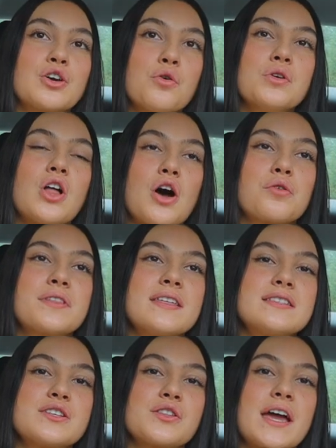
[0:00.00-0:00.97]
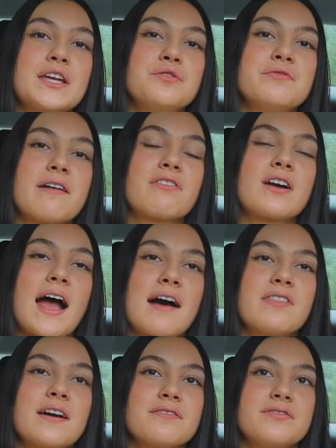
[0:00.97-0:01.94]
go along with it so that you never
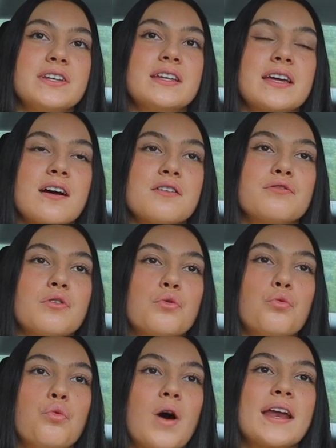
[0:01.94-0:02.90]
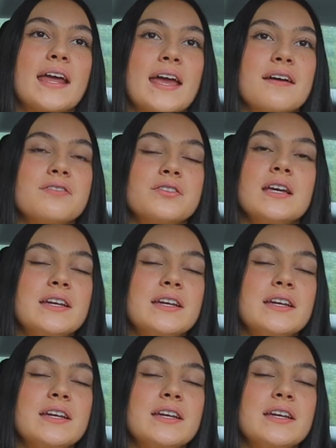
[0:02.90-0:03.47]
have that feeling of what if?